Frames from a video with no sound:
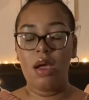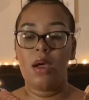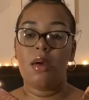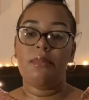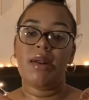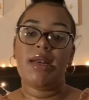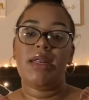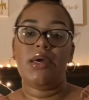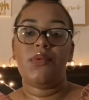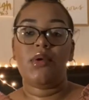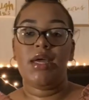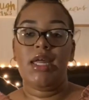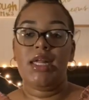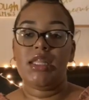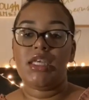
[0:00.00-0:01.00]
but I didn't
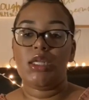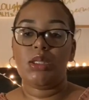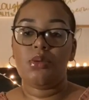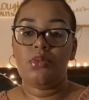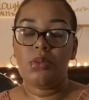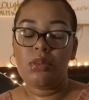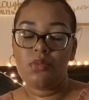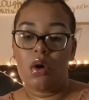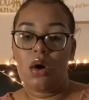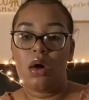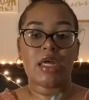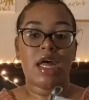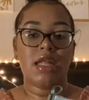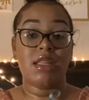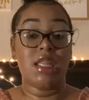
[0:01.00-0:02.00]
want anything too small. I
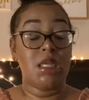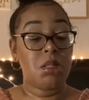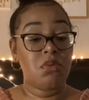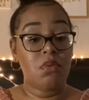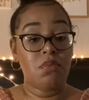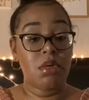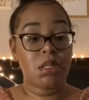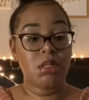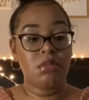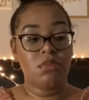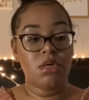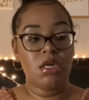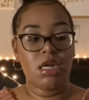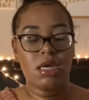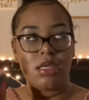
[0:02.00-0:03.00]
got this from Books A
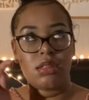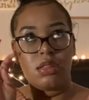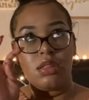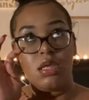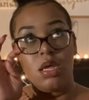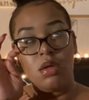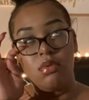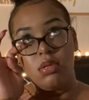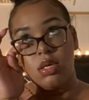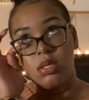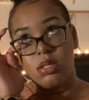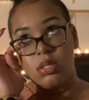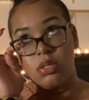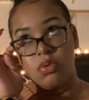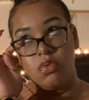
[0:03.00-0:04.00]
Million. I think it was like
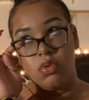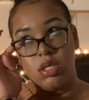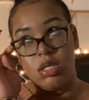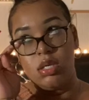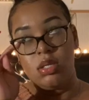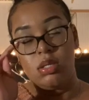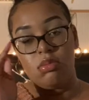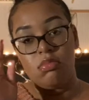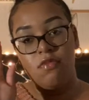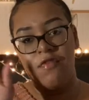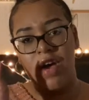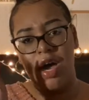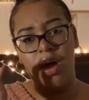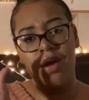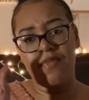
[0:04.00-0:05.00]

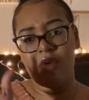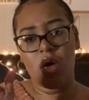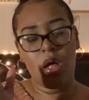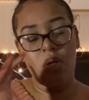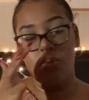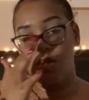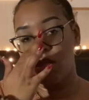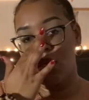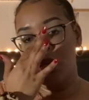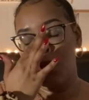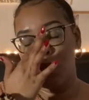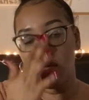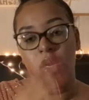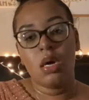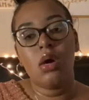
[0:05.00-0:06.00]
$25-ish,
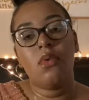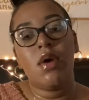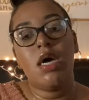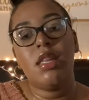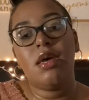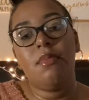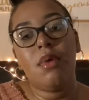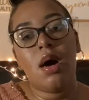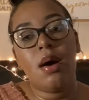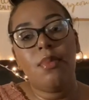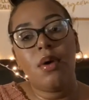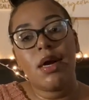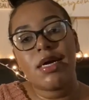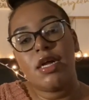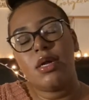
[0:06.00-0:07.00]
around that
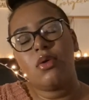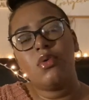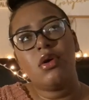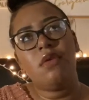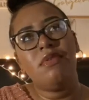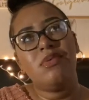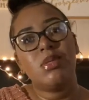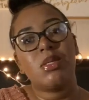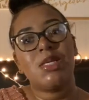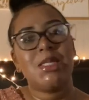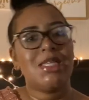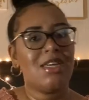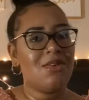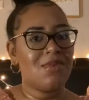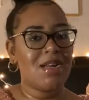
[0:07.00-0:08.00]
ballpark. I don't know if it was on
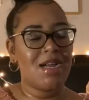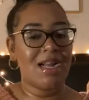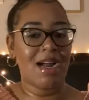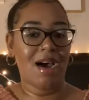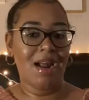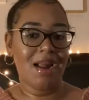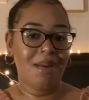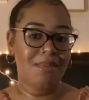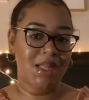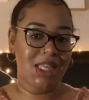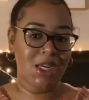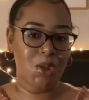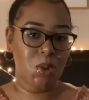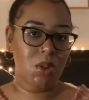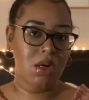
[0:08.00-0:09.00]
sale when I got it, but
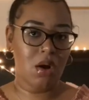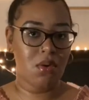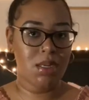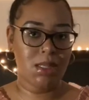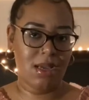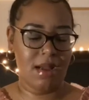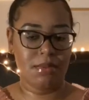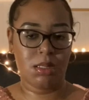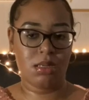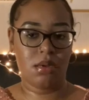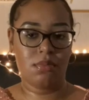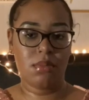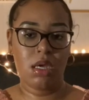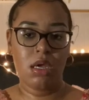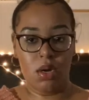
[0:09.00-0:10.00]
they usually always have
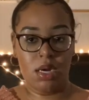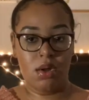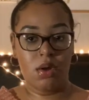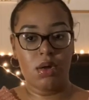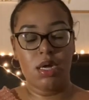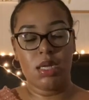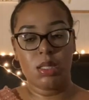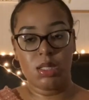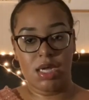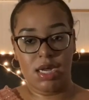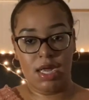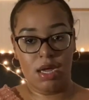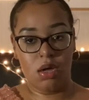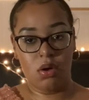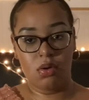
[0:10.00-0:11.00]
some on there. And
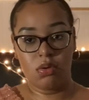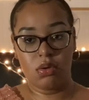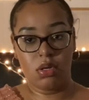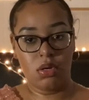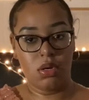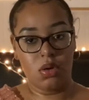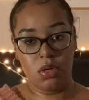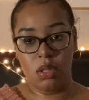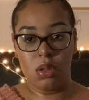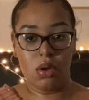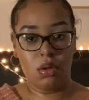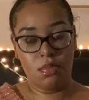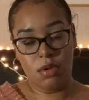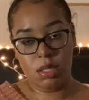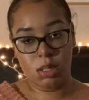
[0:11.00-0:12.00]
check out, you know, your
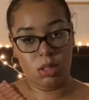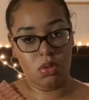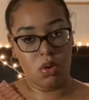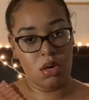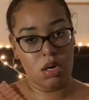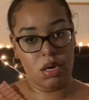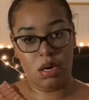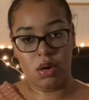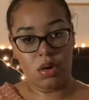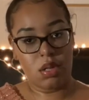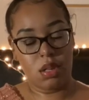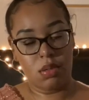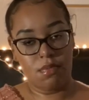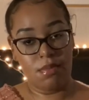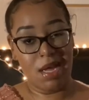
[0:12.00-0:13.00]
local bookstore, or
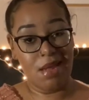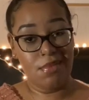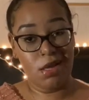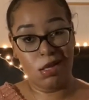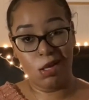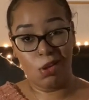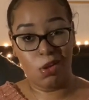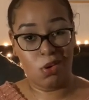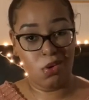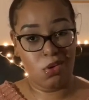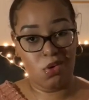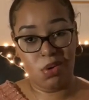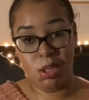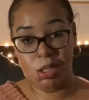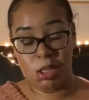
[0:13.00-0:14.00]
maybe your local
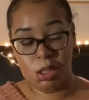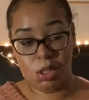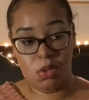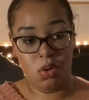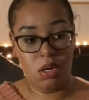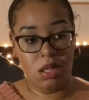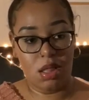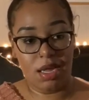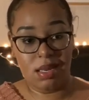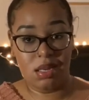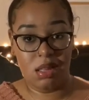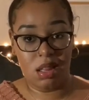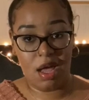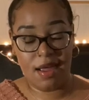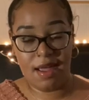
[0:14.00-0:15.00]
Christian store like
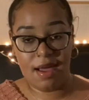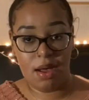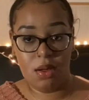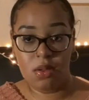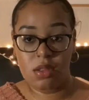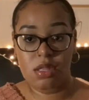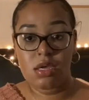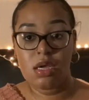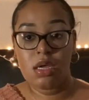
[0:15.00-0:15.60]
Lighthouse